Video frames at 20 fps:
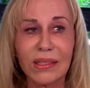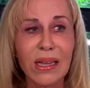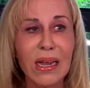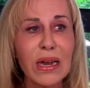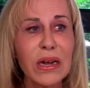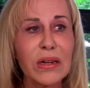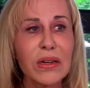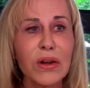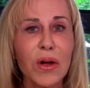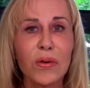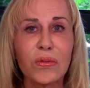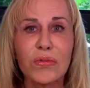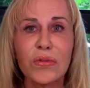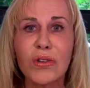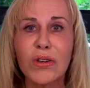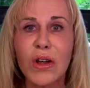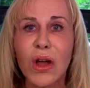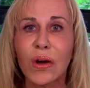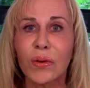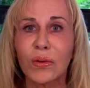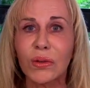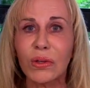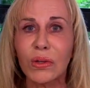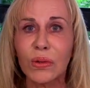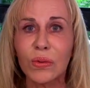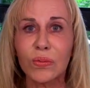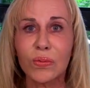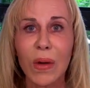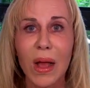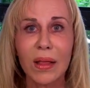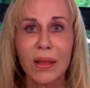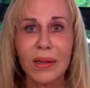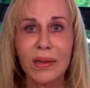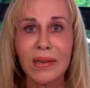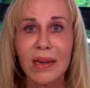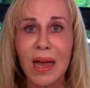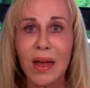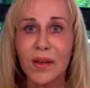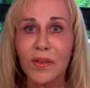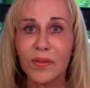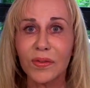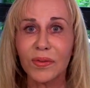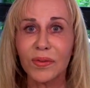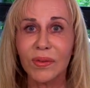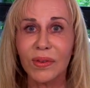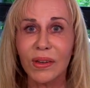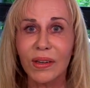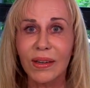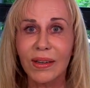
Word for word: they don't know you well enough.